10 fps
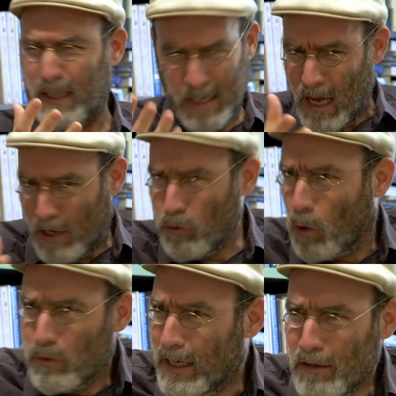And
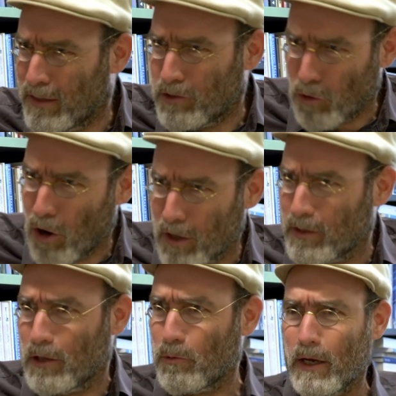they even talk
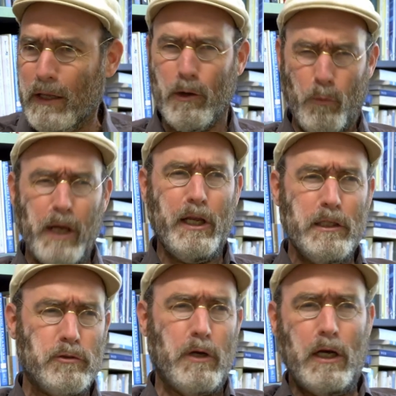that way. When
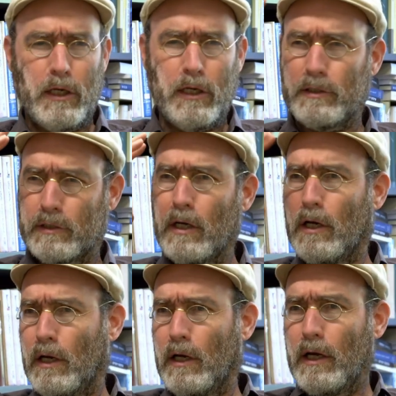Israel is
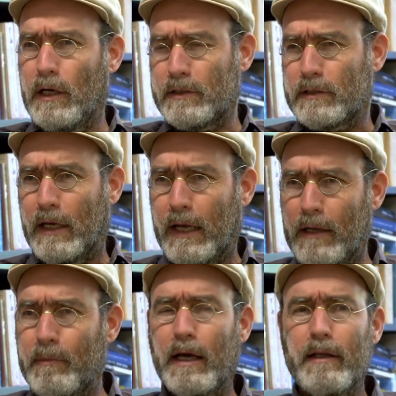
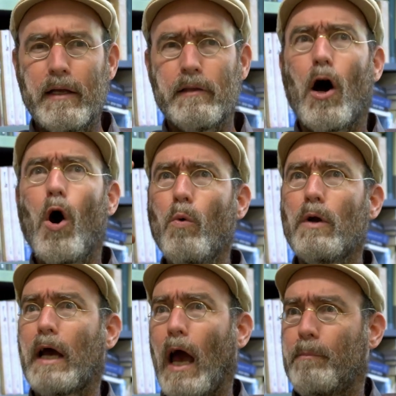eliminated, the whole
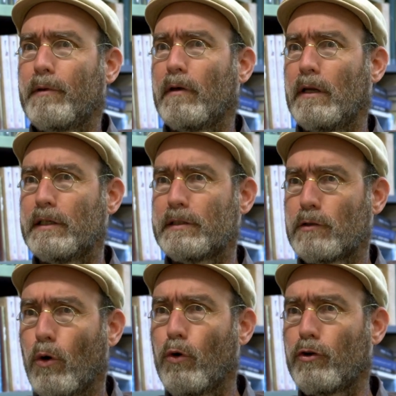
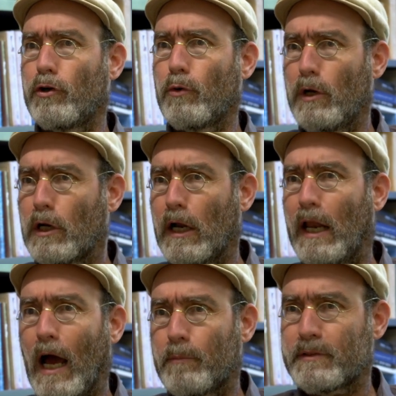capitalist order will
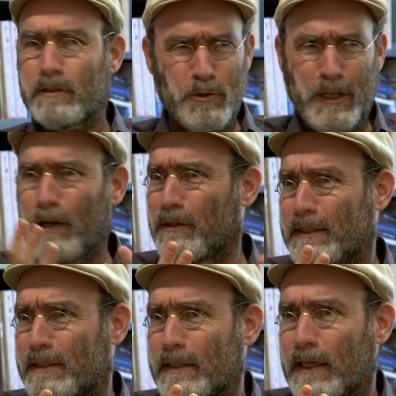collapse. You hear
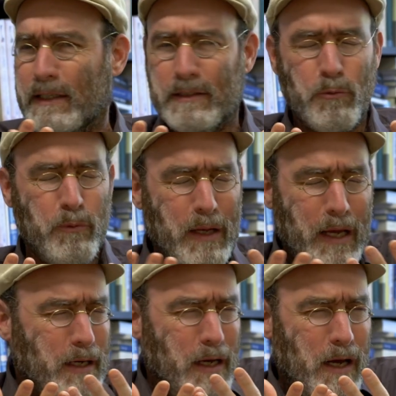these things,
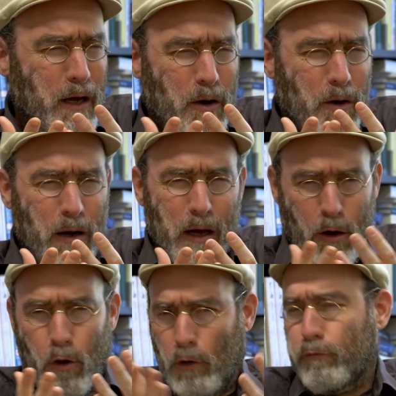
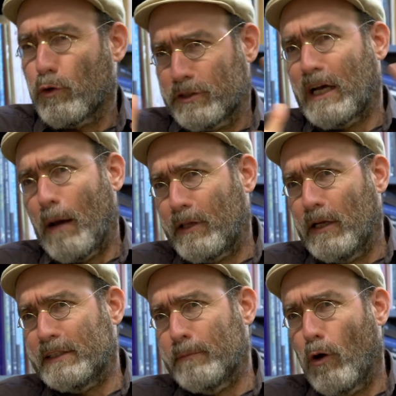and of course,
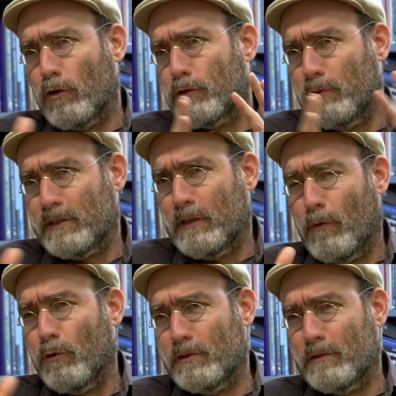capitalism also is the
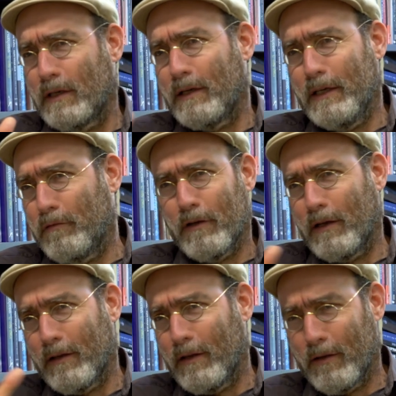most evil
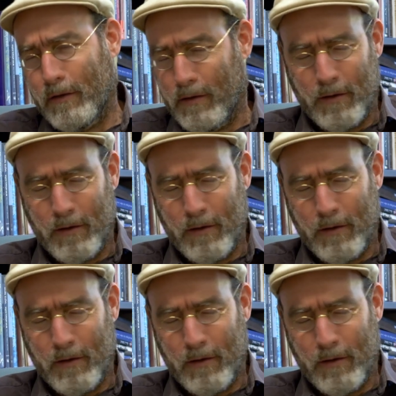and